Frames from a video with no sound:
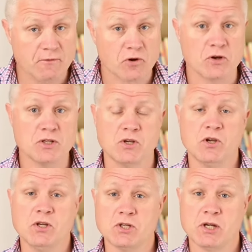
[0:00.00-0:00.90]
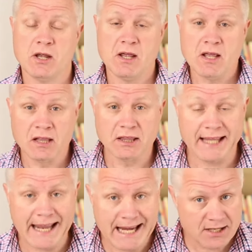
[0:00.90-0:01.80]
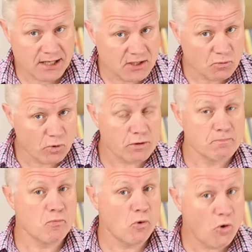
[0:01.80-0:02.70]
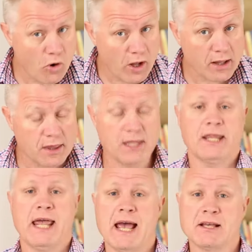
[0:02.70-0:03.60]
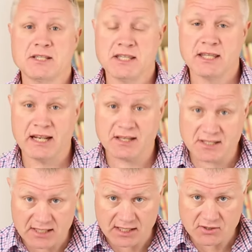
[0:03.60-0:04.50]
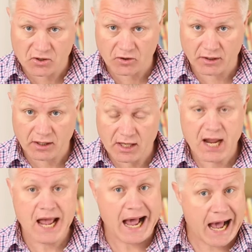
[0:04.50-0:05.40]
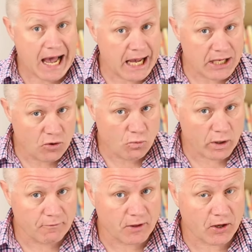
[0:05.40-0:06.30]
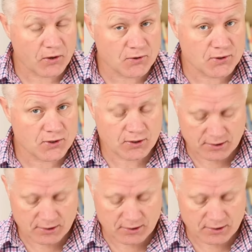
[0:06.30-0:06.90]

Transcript: of Christchurch, land is worth more than the house that it sits on? Are you one of those?